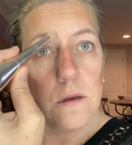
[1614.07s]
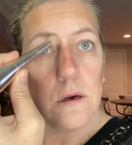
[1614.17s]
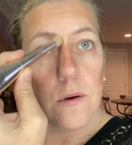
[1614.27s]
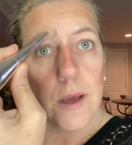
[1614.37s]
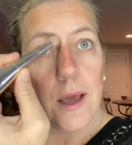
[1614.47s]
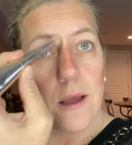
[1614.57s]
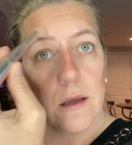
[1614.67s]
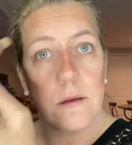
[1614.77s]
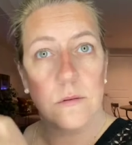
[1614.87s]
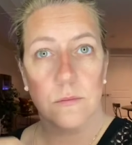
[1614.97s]
Okay.
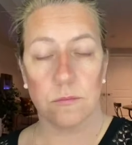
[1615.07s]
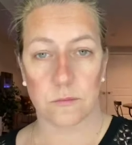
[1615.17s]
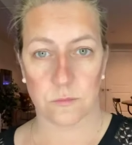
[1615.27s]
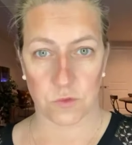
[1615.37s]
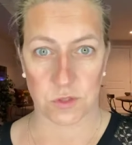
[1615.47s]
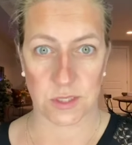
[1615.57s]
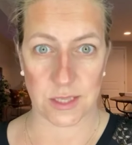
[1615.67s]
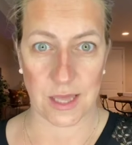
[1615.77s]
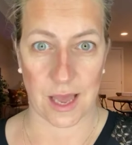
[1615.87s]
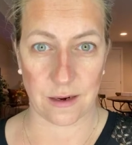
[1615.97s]
Just
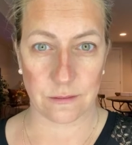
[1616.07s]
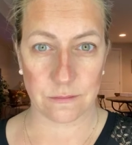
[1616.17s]
like that.